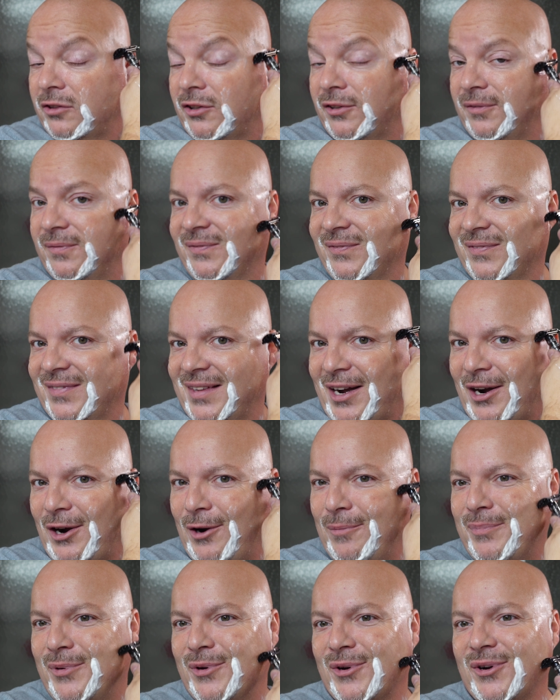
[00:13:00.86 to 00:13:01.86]
It's, I
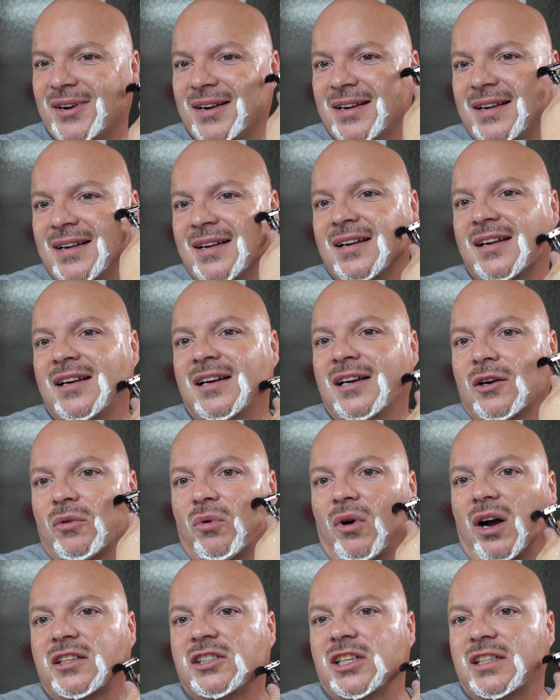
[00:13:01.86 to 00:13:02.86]
hope you're
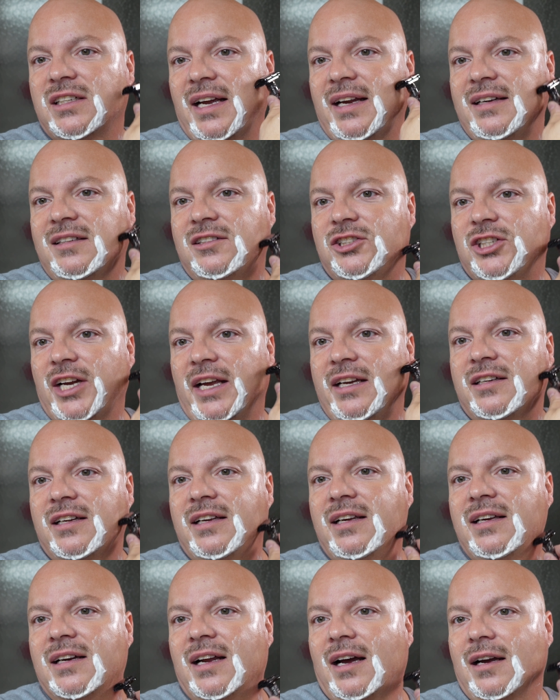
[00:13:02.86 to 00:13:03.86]
watching
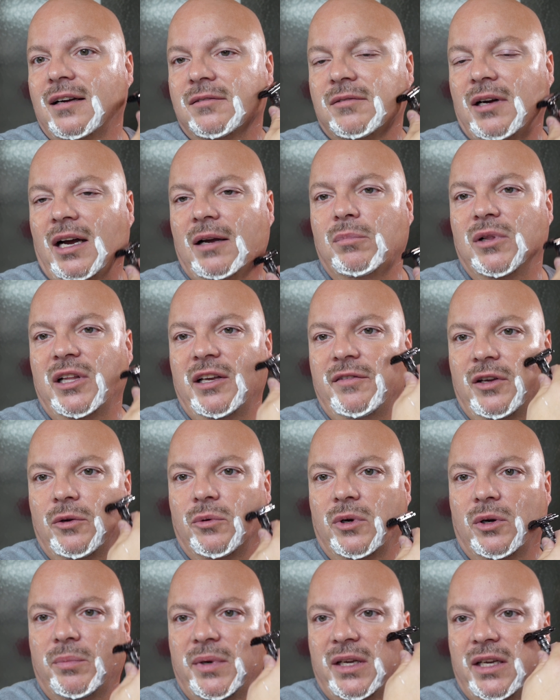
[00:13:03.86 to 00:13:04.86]
JT, and I, I believe he
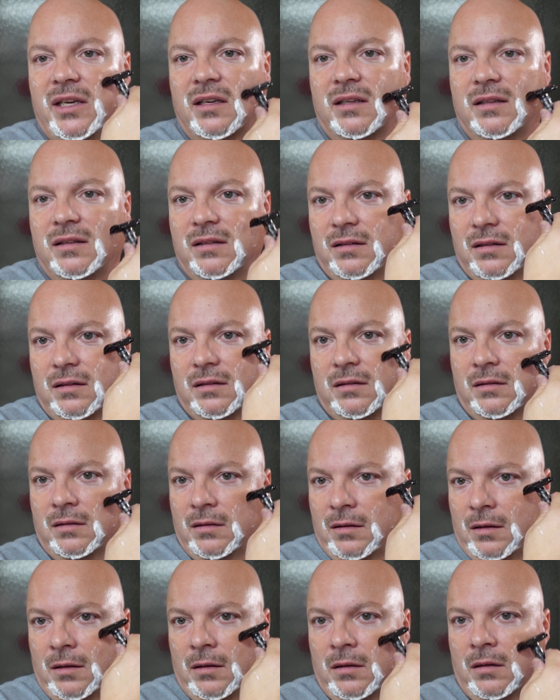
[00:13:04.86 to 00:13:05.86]
will be.
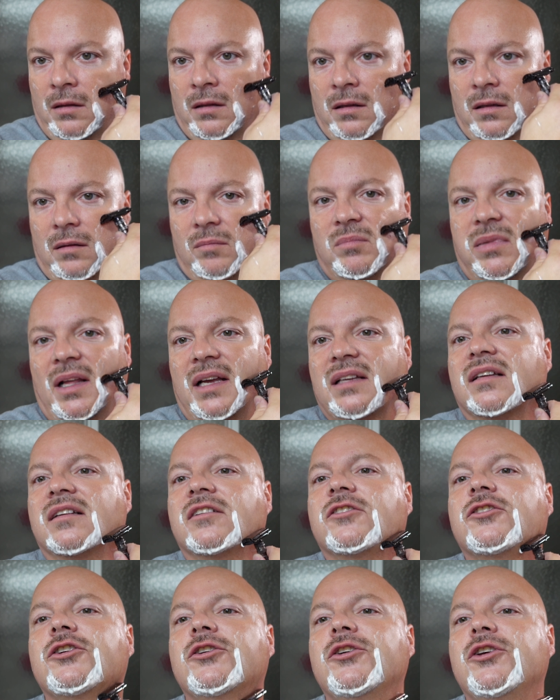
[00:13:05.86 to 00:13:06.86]

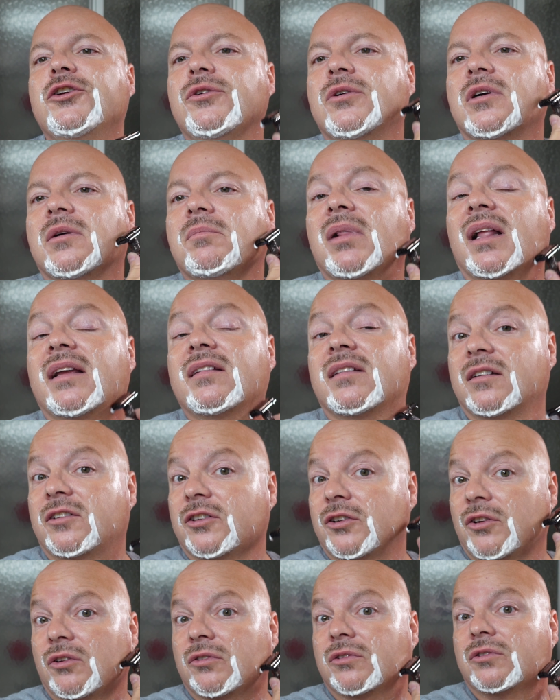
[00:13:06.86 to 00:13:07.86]
blessings to you, and blessing
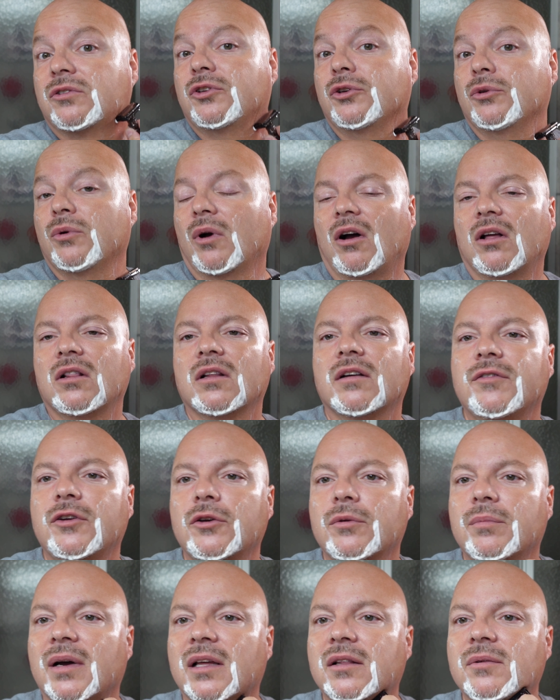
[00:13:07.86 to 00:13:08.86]
to, to all of
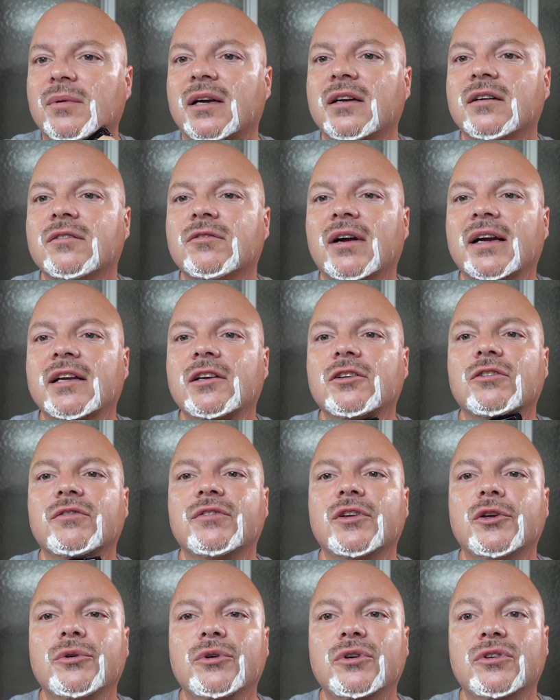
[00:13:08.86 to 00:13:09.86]
you, by the way, regular
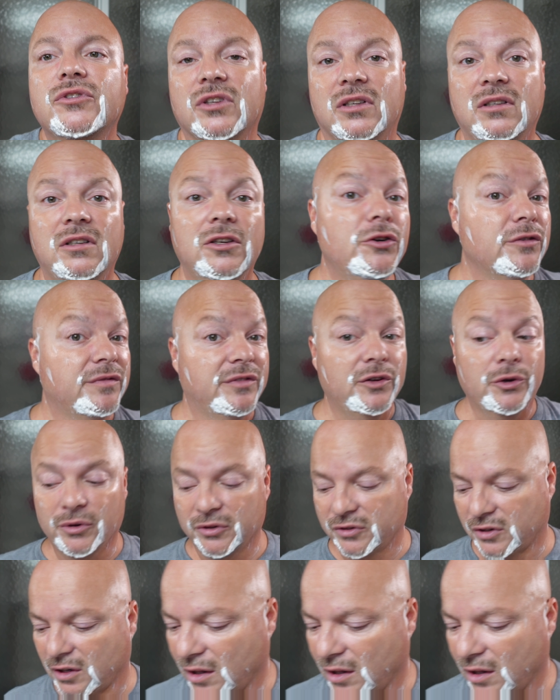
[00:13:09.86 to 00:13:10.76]
viewers and new viewers